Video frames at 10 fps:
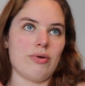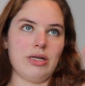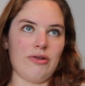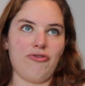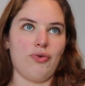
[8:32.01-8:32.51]
and
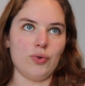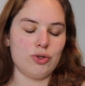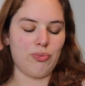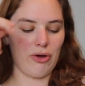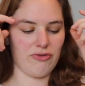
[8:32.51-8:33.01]
it
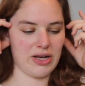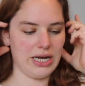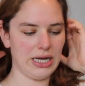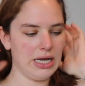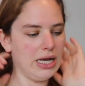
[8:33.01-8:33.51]
folds
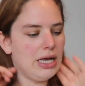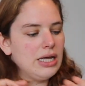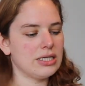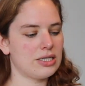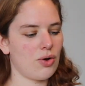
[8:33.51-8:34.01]
perfectly.
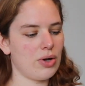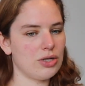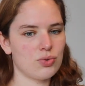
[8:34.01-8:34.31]
So it